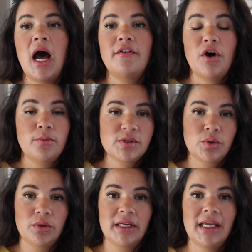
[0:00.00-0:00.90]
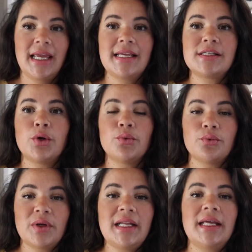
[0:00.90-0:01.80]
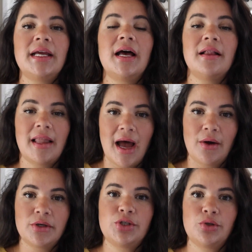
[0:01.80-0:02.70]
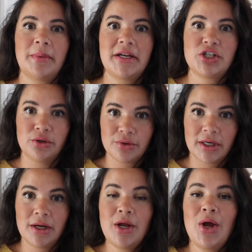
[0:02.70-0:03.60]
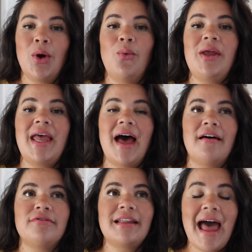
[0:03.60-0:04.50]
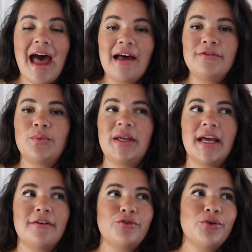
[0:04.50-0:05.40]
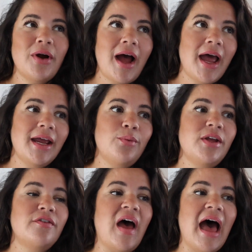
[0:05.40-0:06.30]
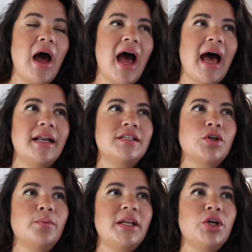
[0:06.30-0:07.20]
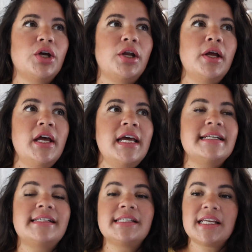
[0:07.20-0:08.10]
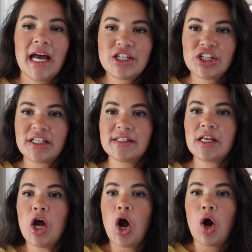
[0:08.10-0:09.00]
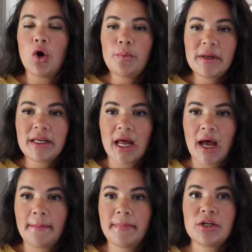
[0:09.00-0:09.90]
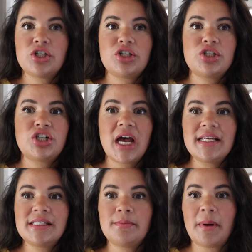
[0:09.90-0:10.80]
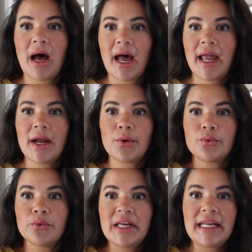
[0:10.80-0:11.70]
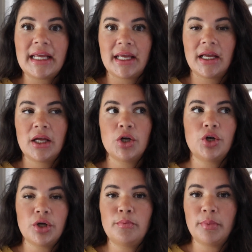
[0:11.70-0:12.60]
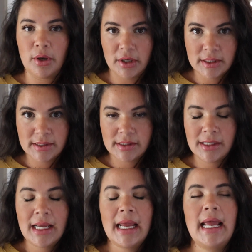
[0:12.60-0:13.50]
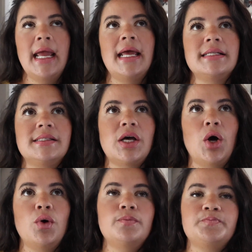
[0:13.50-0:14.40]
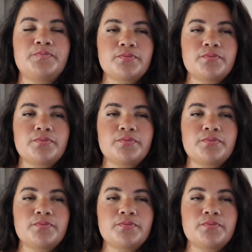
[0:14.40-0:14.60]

of homeschooling is reading aloud to my children. We have laughed, we have cried, we have ha had so many good discussions opened up just by reading good books. And so